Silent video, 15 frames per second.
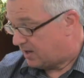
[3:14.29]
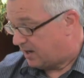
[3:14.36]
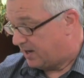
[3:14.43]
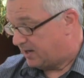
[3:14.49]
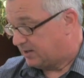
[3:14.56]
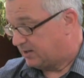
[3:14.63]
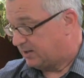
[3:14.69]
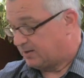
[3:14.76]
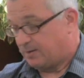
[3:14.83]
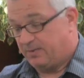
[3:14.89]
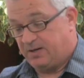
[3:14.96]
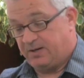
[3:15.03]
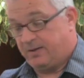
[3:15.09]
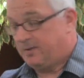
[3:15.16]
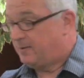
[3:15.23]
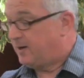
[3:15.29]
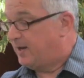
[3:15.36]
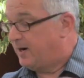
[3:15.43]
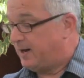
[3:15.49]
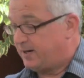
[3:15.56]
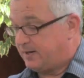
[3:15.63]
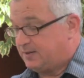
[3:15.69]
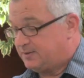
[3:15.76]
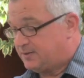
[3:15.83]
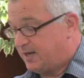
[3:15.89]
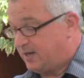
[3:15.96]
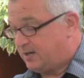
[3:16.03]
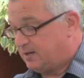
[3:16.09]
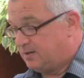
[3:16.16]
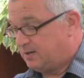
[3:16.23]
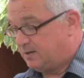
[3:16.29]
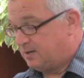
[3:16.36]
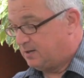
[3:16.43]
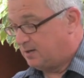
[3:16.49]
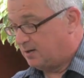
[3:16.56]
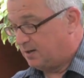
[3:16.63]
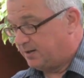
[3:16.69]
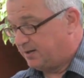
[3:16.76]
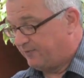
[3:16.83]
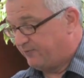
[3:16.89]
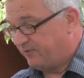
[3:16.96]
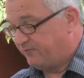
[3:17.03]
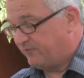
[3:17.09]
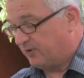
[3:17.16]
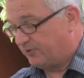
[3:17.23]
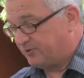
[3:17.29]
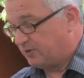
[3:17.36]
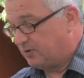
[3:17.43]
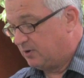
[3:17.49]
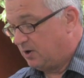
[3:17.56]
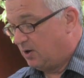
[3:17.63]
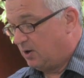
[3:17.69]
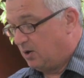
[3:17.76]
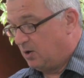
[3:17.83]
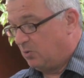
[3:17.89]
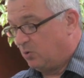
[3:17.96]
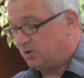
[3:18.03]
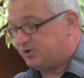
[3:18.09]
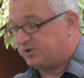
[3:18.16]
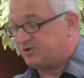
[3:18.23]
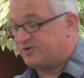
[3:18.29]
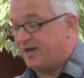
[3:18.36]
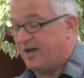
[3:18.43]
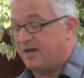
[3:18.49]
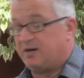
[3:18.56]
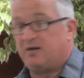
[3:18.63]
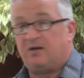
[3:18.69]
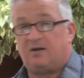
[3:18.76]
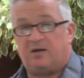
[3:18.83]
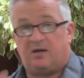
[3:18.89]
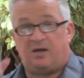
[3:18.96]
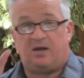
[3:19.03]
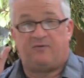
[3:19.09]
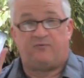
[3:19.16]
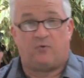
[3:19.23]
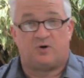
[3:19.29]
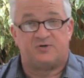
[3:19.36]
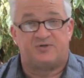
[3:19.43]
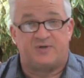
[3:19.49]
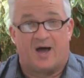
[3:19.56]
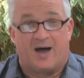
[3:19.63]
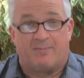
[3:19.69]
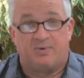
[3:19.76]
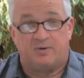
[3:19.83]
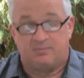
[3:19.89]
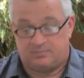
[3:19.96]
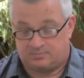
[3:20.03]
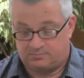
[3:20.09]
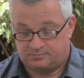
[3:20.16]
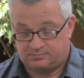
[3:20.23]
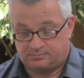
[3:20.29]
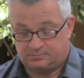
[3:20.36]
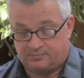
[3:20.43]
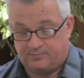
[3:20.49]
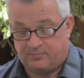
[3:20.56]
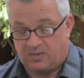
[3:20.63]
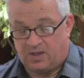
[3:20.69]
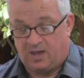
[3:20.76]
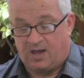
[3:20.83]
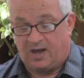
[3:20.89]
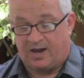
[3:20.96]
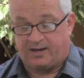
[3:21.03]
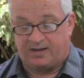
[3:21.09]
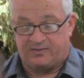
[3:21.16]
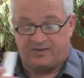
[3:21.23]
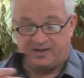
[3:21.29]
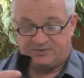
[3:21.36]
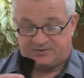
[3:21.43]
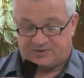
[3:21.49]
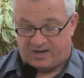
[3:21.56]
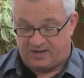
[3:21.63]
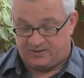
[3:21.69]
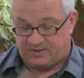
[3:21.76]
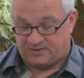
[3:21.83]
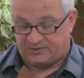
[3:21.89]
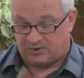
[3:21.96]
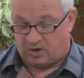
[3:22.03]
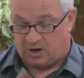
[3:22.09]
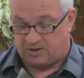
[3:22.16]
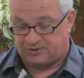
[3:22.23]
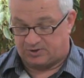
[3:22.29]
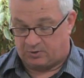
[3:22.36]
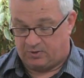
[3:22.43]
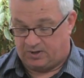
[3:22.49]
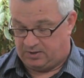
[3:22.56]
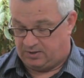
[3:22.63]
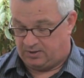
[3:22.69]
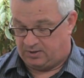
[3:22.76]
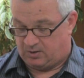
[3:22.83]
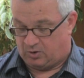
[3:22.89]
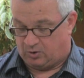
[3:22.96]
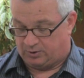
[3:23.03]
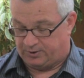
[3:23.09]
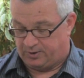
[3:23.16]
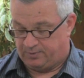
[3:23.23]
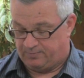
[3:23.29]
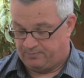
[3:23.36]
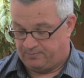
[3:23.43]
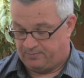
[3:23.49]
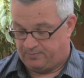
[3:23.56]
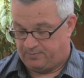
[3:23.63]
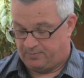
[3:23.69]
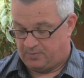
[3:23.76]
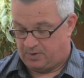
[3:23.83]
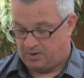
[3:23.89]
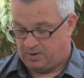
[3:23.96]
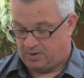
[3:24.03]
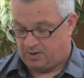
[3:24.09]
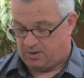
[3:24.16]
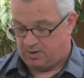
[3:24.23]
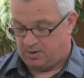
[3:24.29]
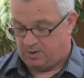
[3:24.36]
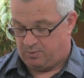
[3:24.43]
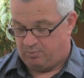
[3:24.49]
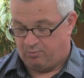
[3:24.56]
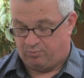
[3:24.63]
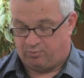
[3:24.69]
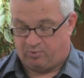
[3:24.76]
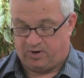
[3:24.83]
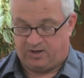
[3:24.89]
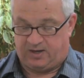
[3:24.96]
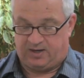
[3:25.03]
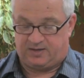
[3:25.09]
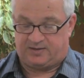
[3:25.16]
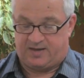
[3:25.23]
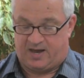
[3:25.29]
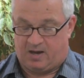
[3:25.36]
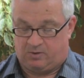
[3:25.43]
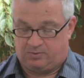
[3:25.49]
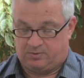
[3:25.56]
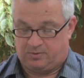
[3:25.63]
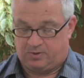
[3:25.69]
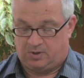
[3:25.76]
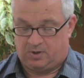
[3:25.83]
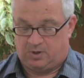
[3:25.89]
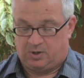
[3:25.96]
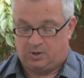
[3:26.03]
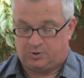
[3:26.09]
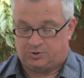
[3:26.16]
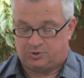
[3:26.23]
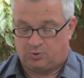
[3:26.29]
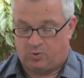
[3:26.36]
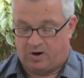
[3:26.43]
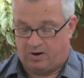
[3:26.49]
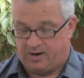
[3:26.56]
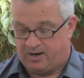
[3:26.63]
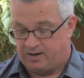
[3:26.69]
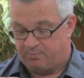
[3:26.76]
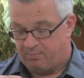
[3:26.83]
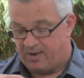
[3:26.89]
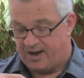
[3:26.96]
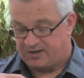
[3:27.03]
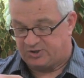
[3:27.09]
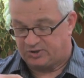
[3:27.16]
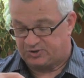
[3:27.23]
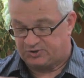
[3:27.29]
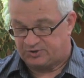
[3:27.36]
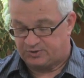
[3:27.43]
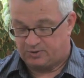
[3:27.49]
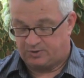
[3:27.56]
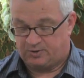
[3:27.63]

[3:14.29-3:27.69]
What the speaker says: I can come in here and I can take a different filter which is at a 4-stop. I can then slide this also into the holder, bringing it down to where it matches